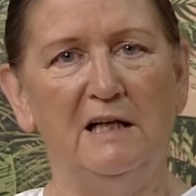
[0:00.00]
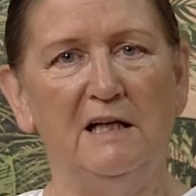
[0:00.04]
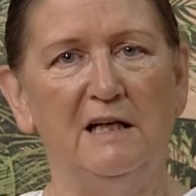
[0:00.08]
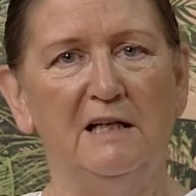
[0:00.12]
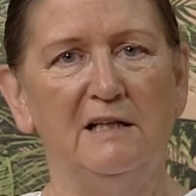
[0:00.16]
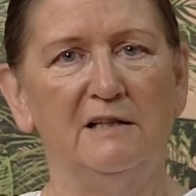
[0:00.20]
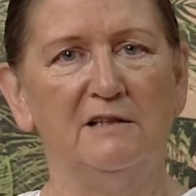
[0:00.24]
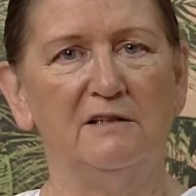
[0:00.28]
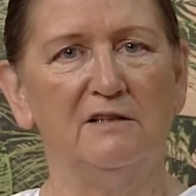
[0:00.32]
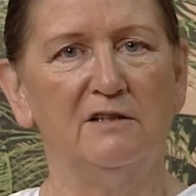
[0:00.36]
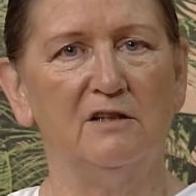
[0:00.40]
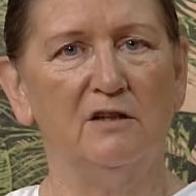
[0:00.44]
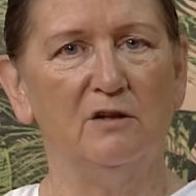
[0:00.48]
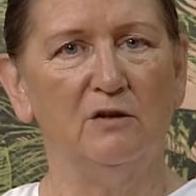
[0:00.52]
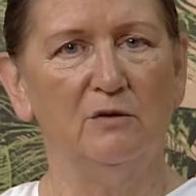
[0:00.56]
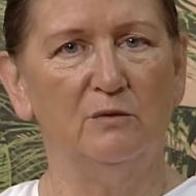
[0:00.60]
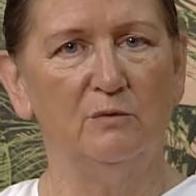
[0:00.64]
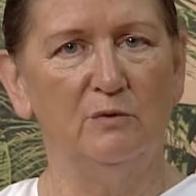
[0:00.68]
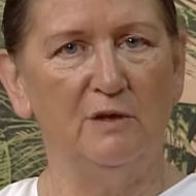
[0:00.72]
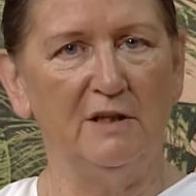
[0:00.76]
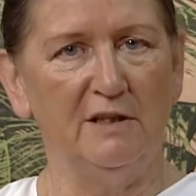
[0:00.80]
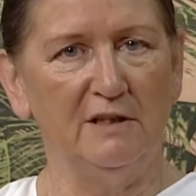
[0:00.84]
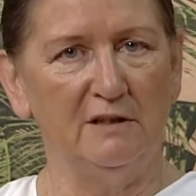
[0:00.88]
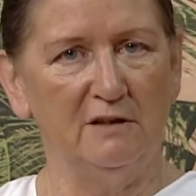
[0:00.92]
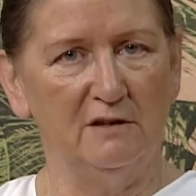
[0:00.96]
And so
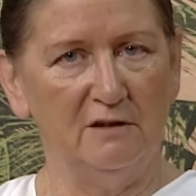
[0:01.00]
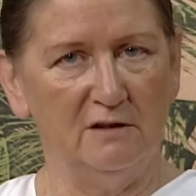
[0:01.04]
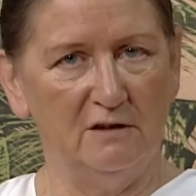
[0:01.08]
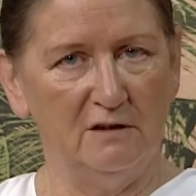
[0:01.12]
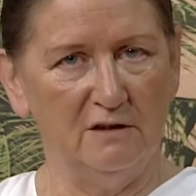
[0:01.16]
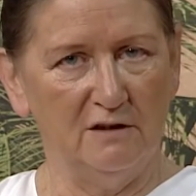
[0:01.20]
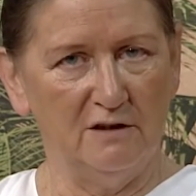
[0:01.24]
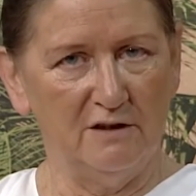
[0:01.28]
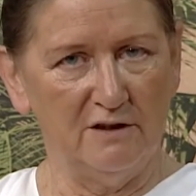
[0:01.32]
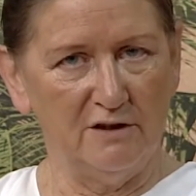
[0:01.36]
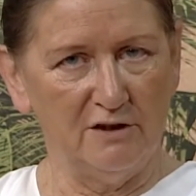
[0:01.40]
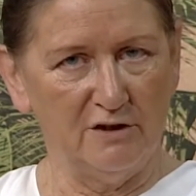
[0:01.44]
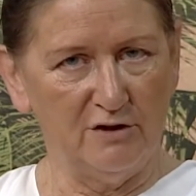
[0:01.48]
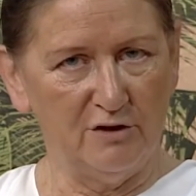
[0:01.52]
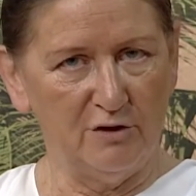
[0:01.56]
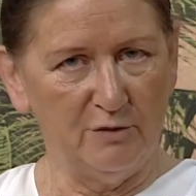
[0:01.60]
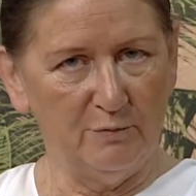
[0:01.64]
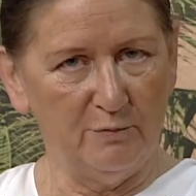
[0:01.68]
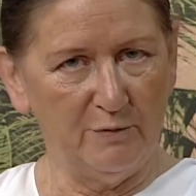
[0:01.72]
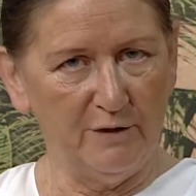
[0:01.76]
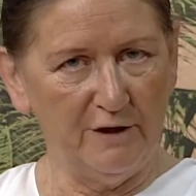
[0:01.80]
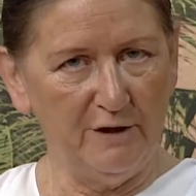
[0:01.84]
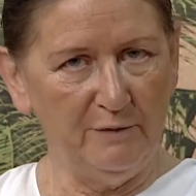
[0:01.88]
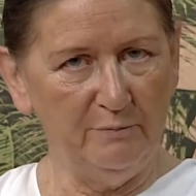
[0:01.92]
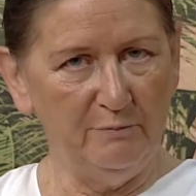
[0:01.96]
when the
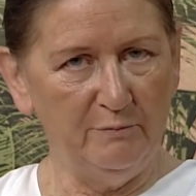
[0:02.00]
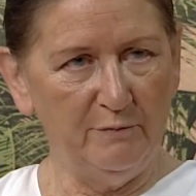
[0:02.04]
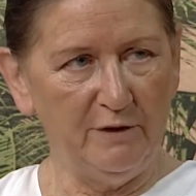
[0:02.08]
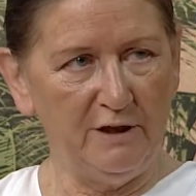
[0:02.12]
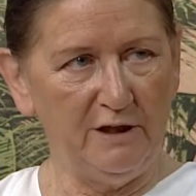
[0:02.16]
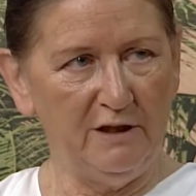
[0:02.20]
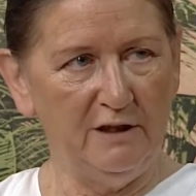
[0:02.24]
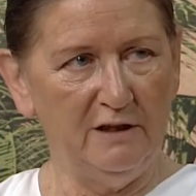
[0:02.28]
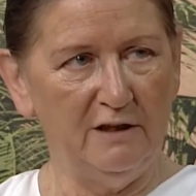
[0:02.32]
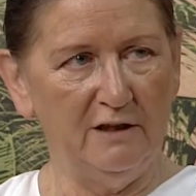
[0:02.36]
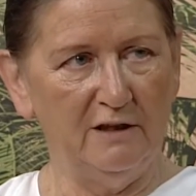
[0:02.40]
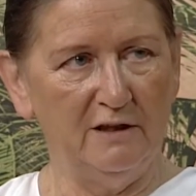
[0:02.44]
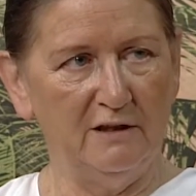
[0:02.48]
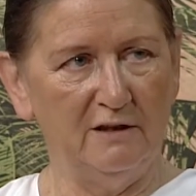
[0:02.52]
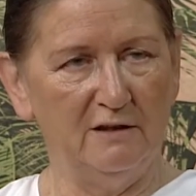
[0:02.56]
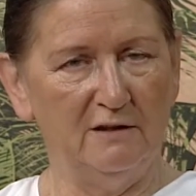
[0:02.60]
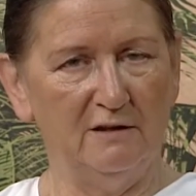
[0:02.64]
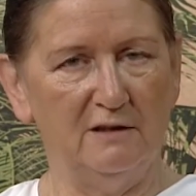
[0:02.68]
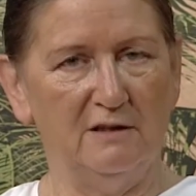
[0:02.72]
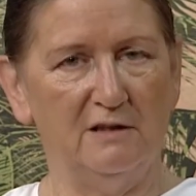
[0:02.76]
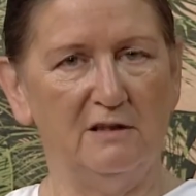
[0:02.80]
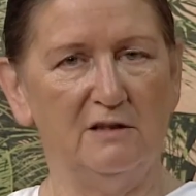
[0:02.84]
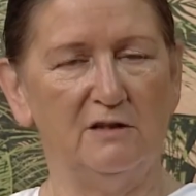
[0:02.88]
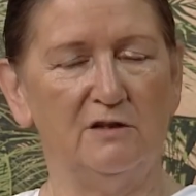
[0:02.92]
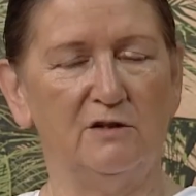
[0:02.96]
Supreme
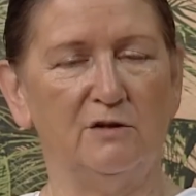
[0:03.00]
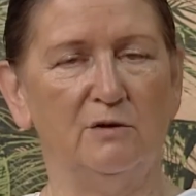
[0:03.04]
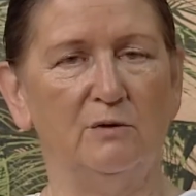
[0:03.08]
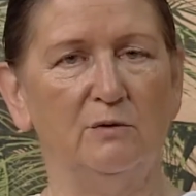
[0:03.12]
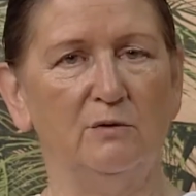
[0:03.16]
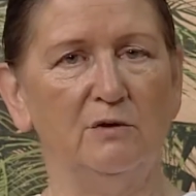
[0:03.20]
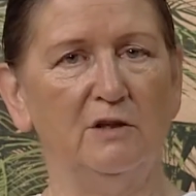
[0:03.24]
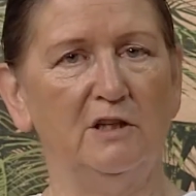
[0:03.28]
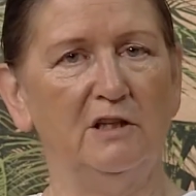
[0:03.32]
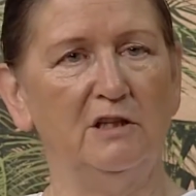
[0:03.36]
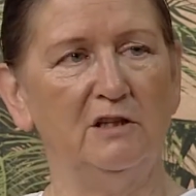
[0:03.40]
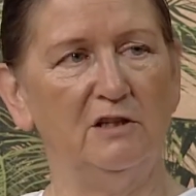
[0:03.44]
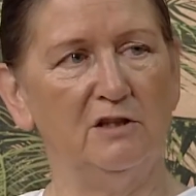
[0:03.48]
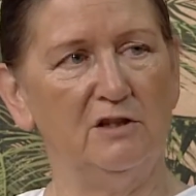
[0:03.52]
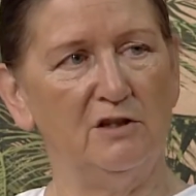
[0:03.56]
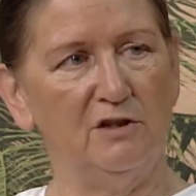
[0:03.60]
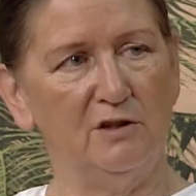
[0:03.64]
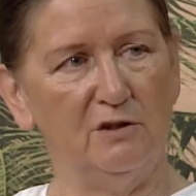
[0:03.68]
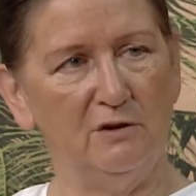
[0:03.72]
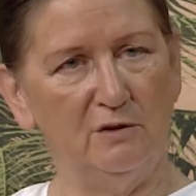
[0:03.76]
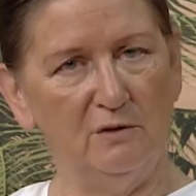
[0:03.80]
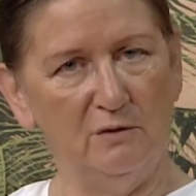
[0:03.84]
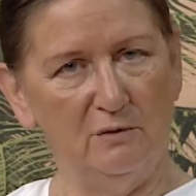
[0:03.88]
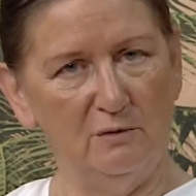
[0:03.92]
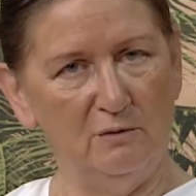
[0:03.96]
Being is talking
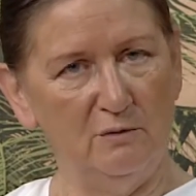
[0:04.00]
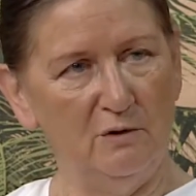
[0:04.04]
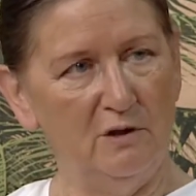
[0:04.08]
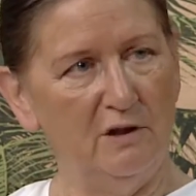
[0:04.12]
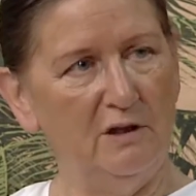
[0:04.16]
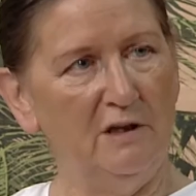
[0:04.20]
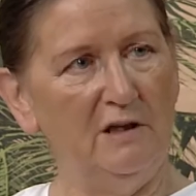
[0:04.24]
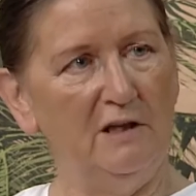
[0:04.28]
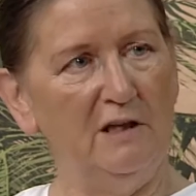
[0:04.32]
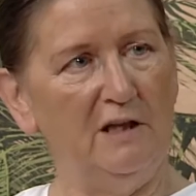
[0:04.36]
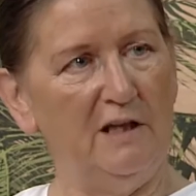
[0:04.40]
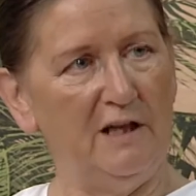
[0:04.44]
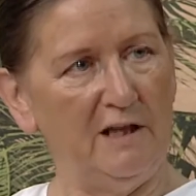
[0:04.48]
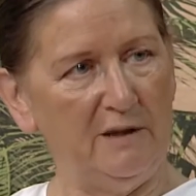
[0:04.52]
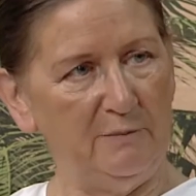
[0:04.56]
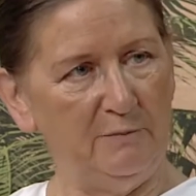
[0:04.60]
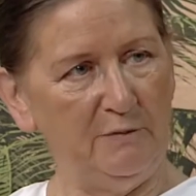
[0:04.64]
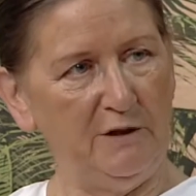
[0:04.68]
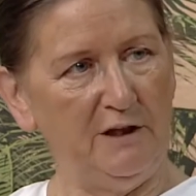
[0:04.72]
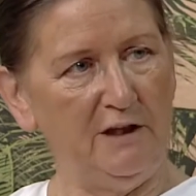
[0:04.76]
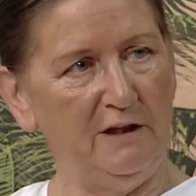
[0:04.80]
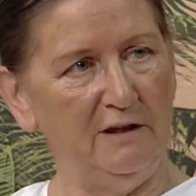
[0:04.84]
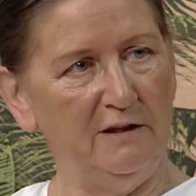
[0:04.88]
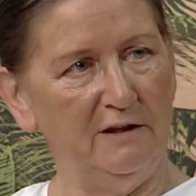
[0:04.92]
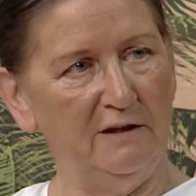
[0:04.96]
to a
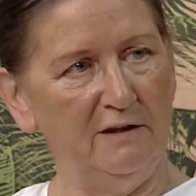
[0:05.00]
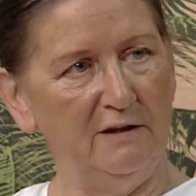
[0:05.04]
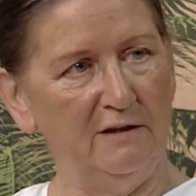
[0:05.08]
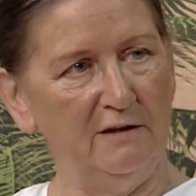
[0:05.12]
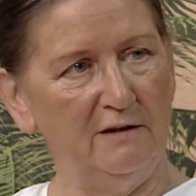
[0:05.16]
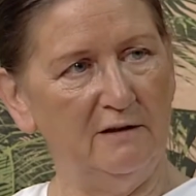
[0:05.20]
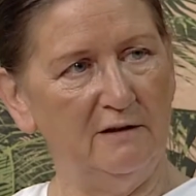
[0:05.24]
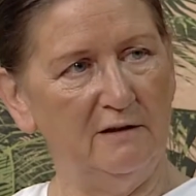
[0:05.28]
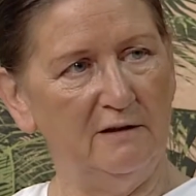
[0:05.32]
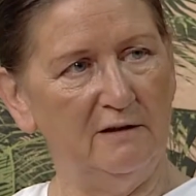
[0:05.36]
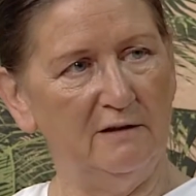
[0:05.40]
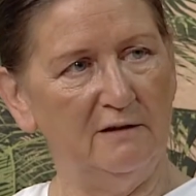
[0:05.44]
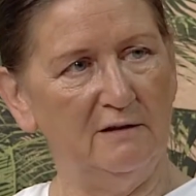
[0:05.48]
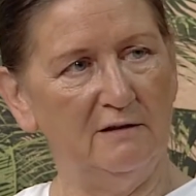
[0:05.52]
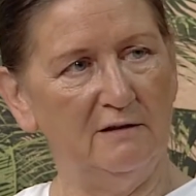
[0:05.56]
being,